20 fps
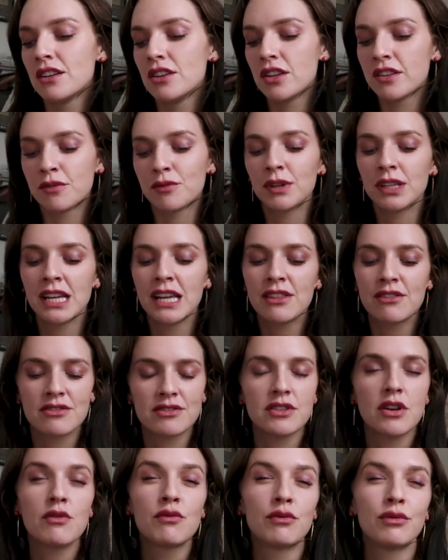It's really, there's
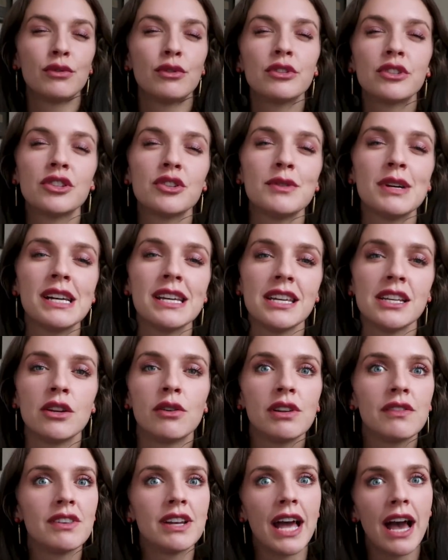no rule to it. You
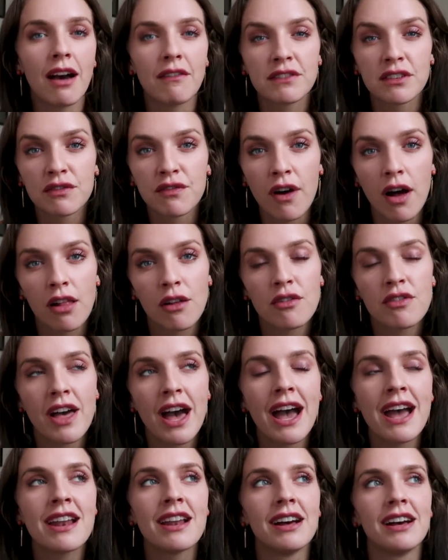don't even have to follow
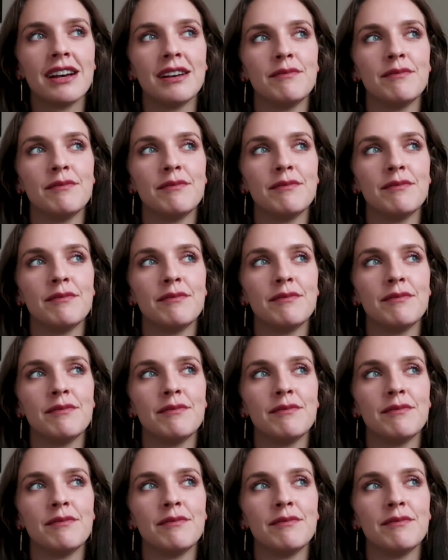that.